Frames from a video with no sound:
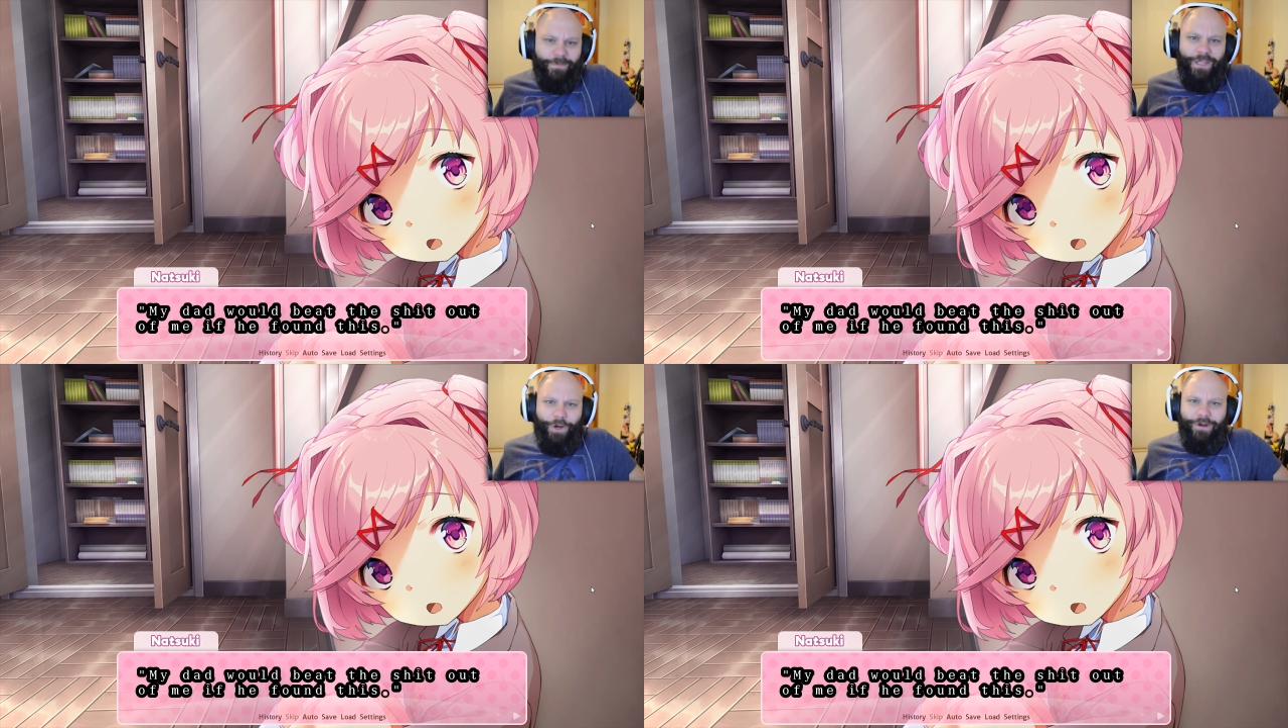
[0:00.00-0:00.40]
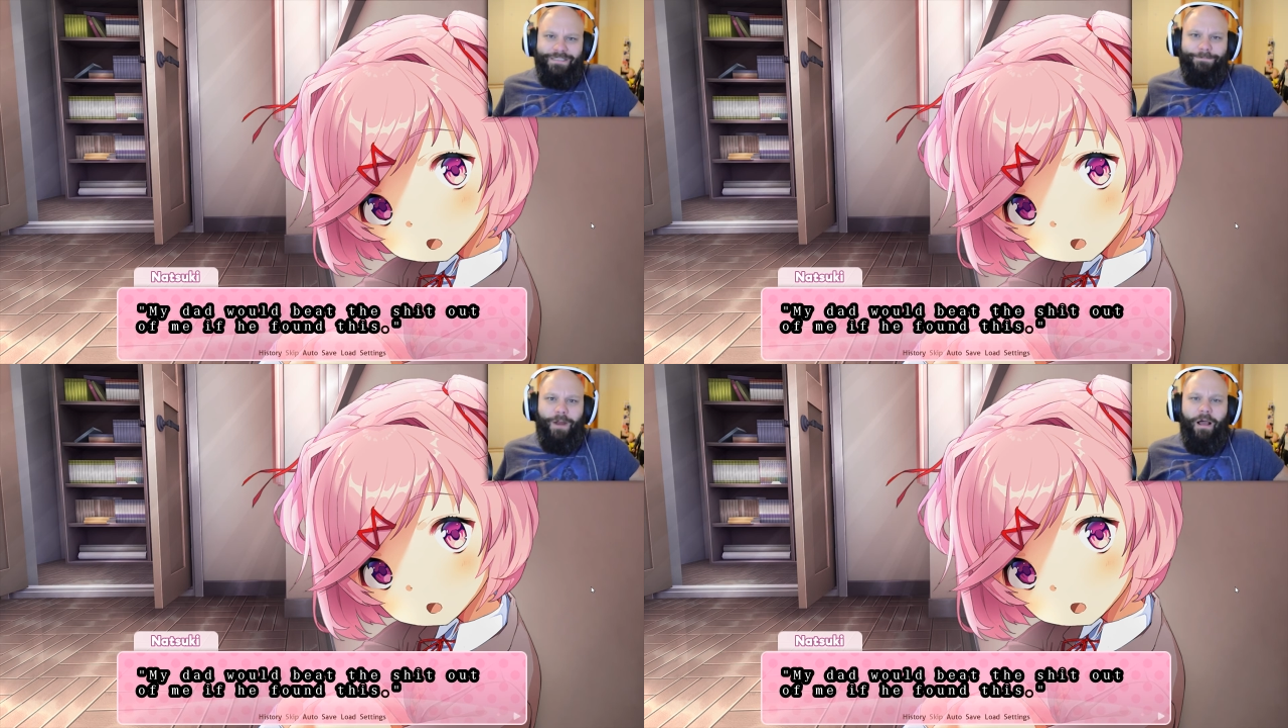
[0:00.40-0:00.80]

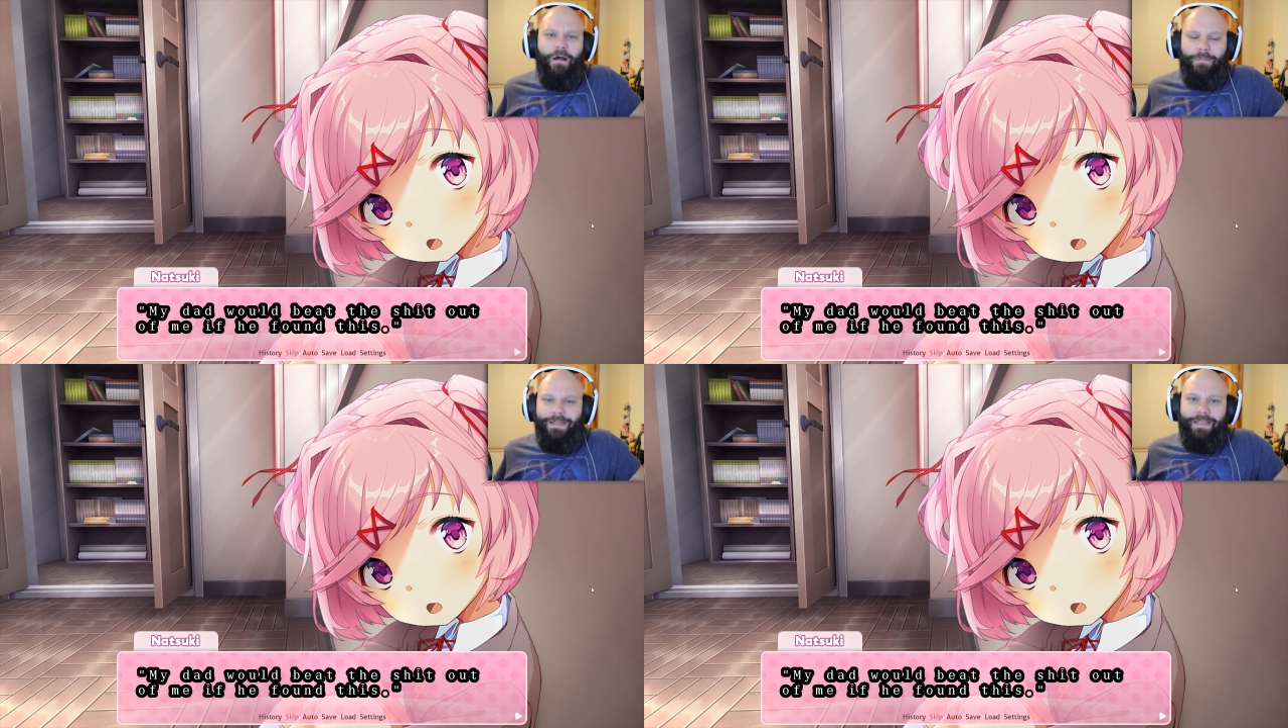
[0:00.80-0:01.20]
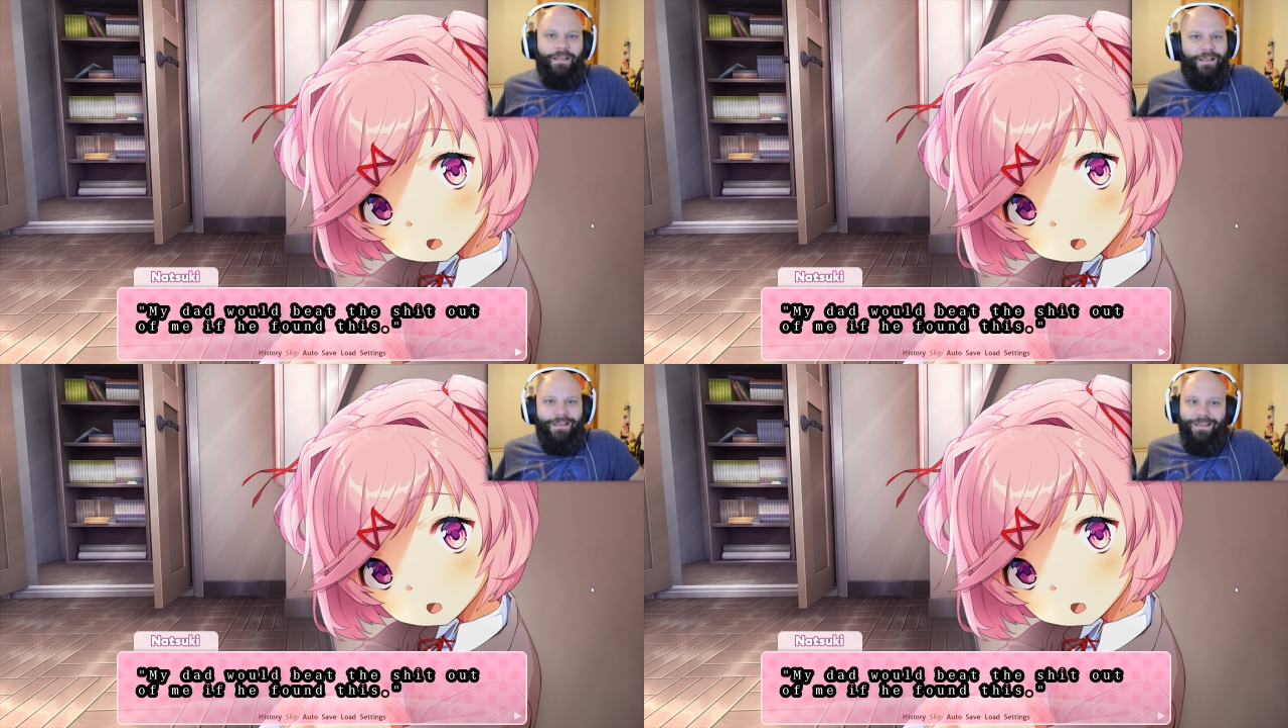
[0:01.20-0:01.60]
Yuri's
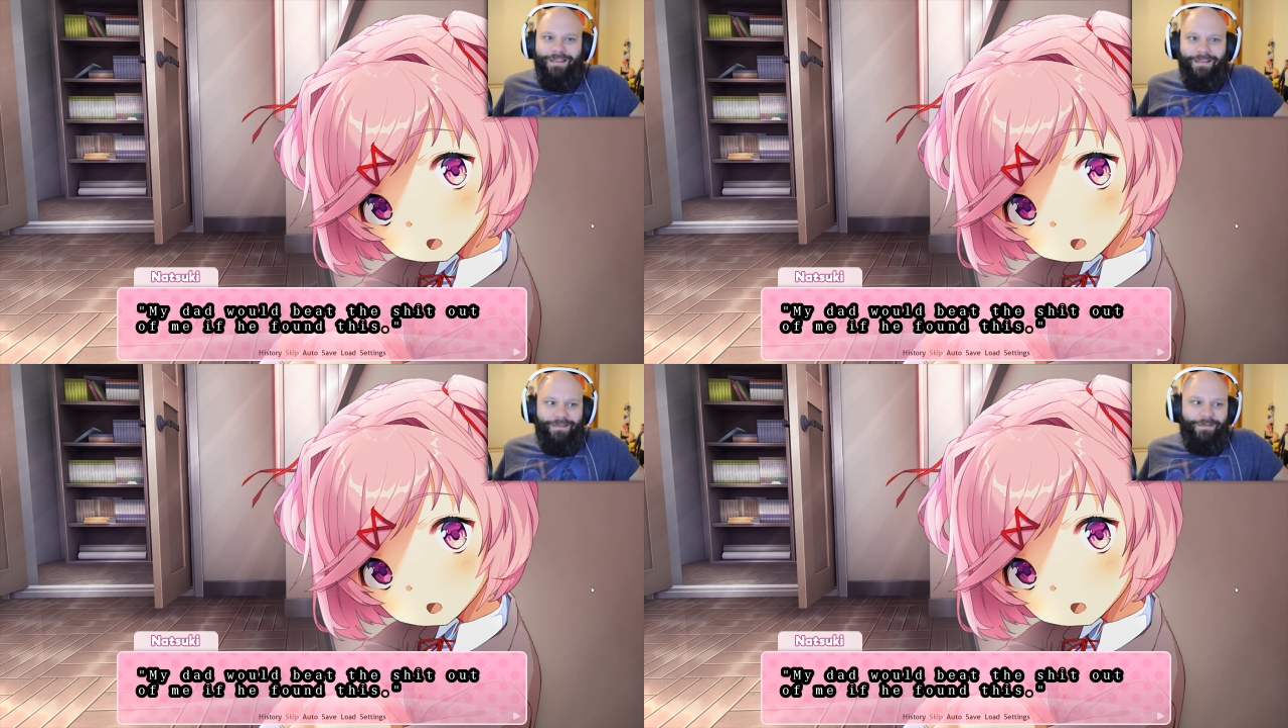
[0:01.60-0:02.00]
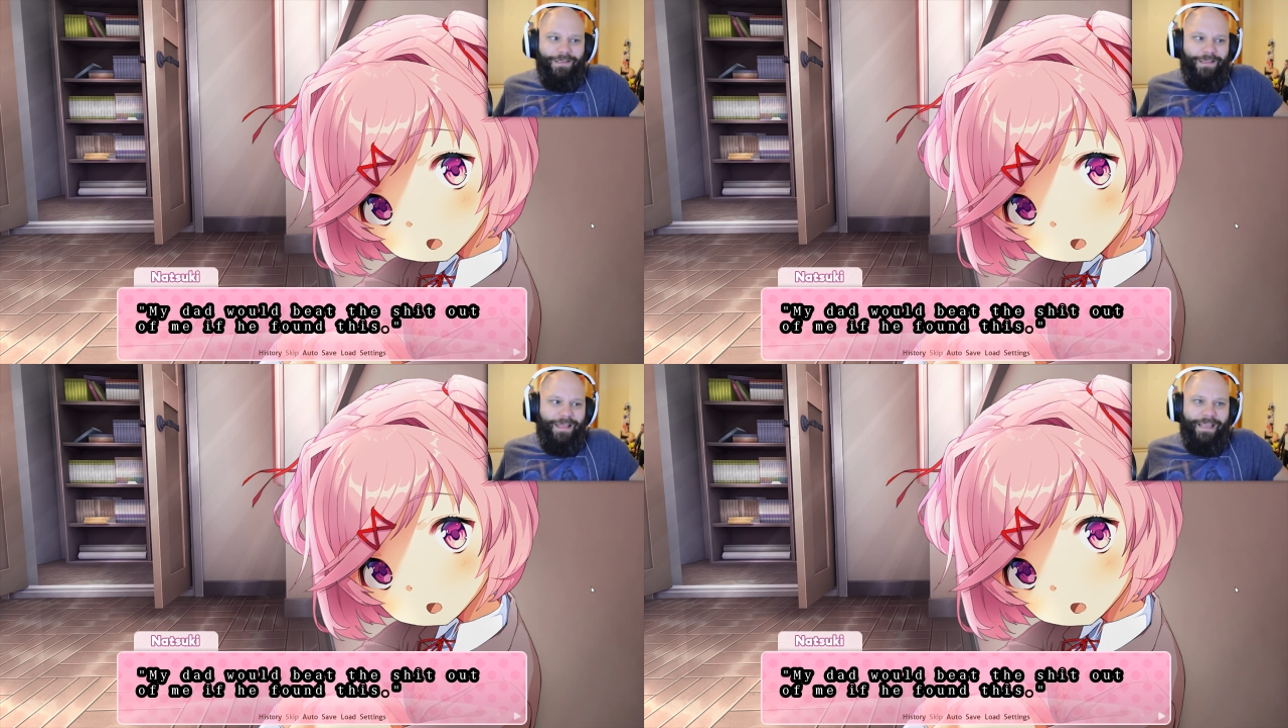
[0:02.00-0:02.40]
probably,
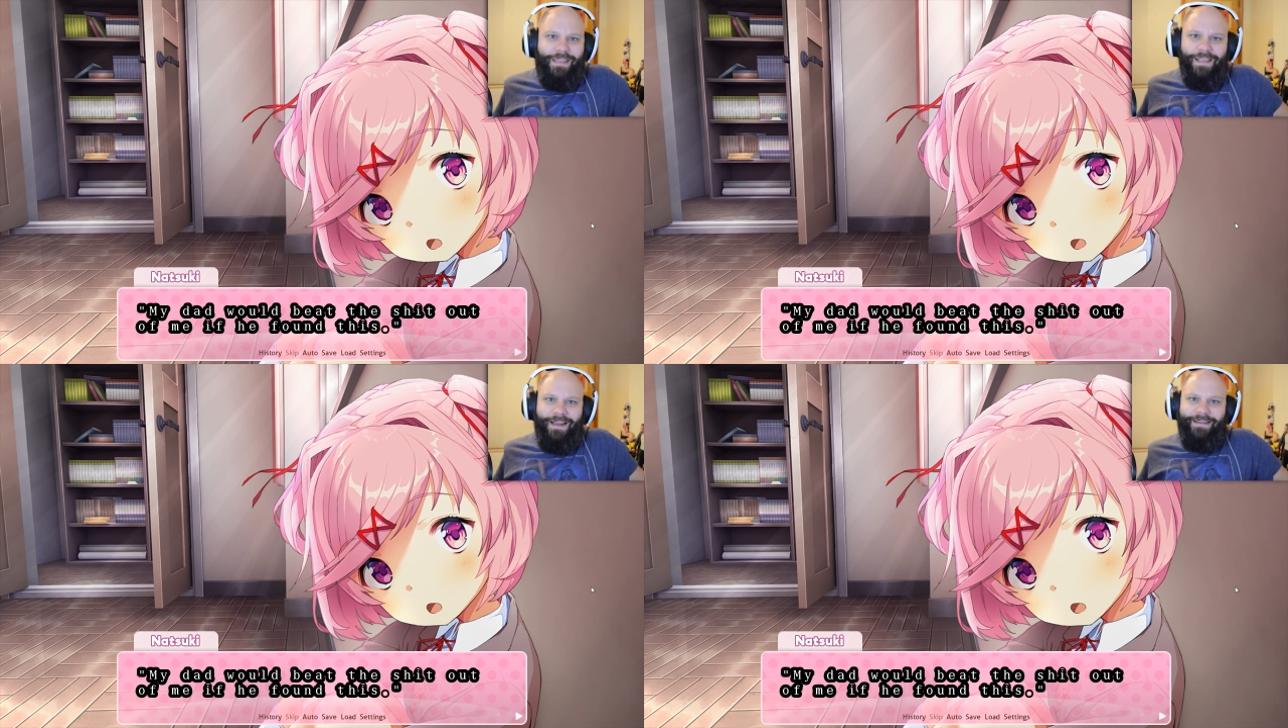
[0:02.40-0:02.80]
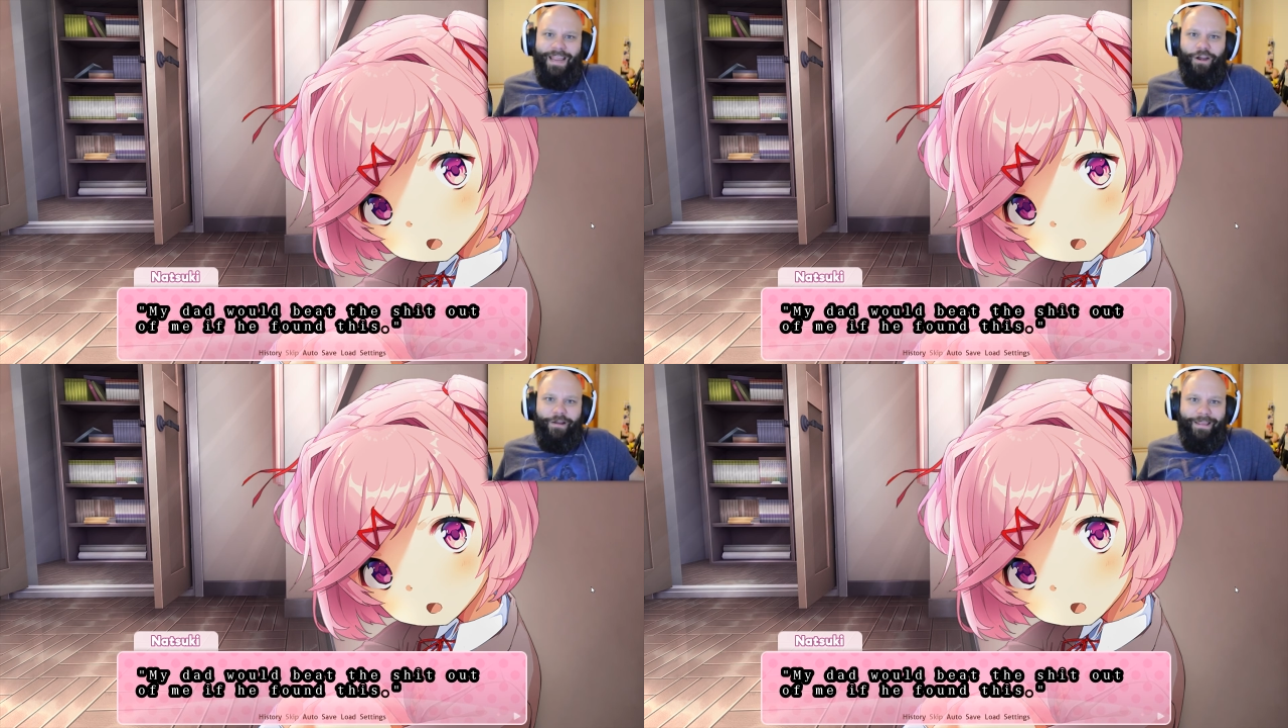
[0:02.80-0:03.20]
like,
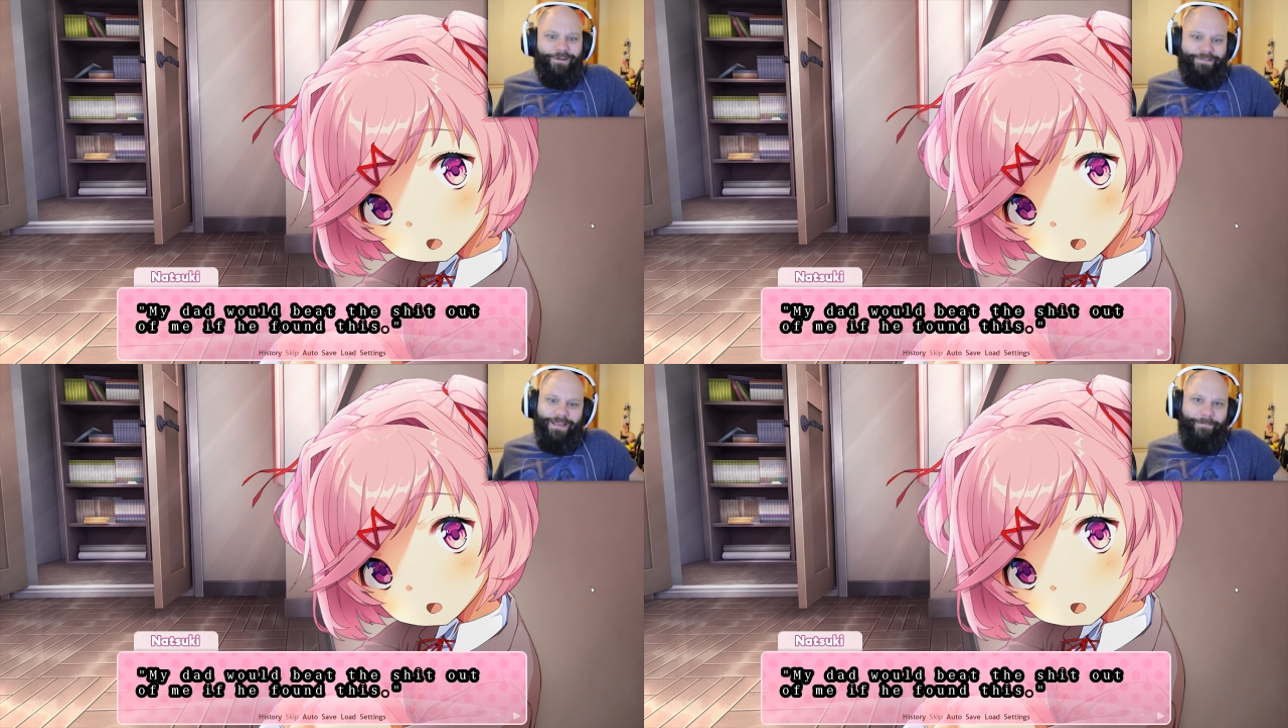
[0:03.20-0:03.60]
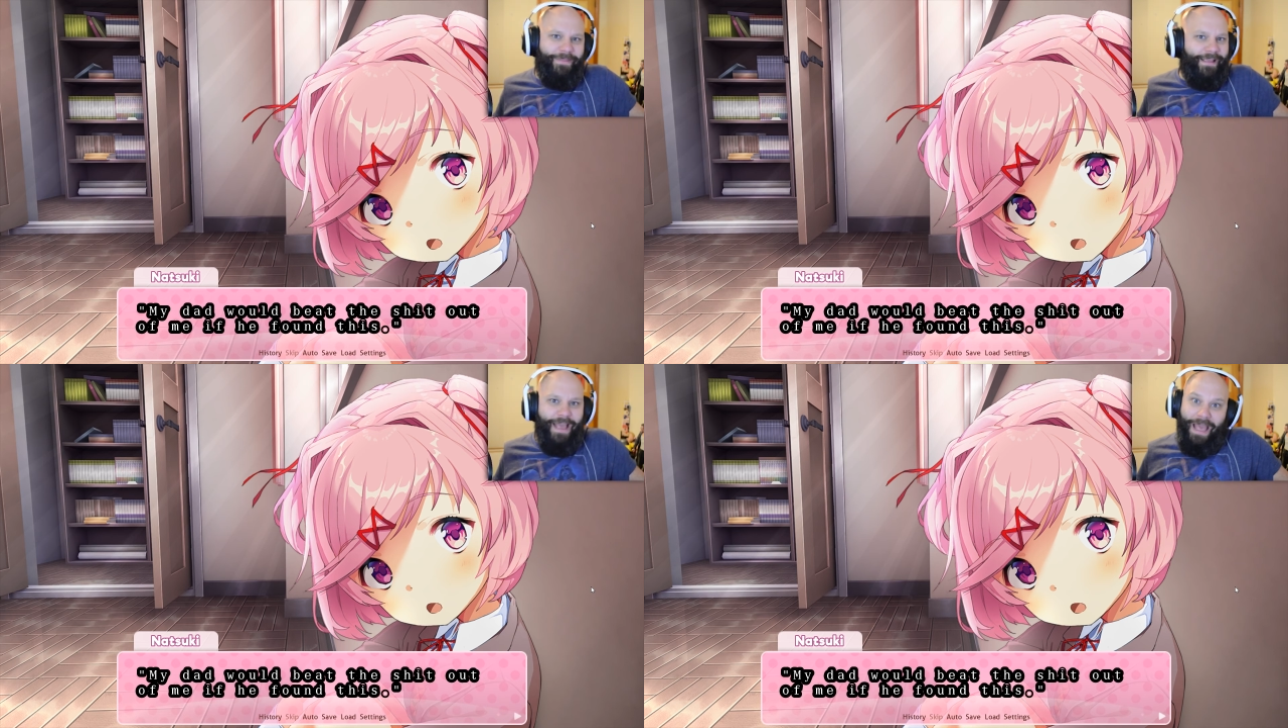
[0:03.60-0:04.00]
yandere or
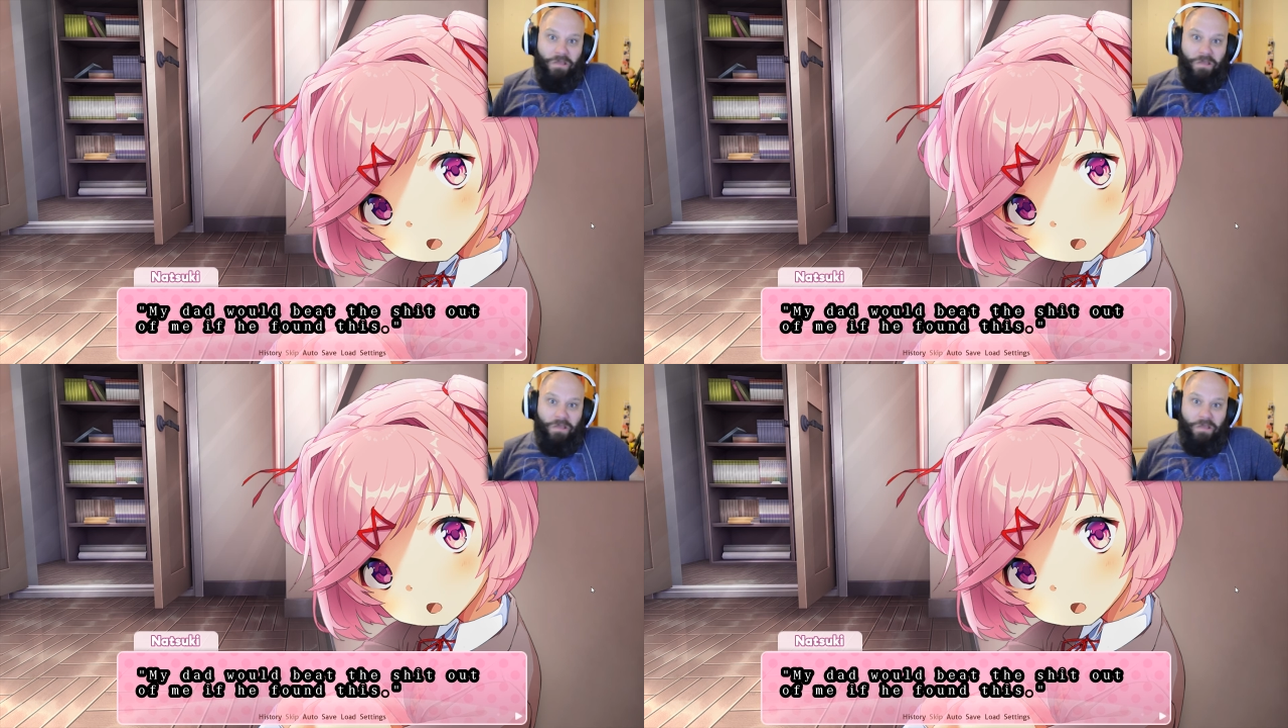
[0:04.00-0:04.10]
something.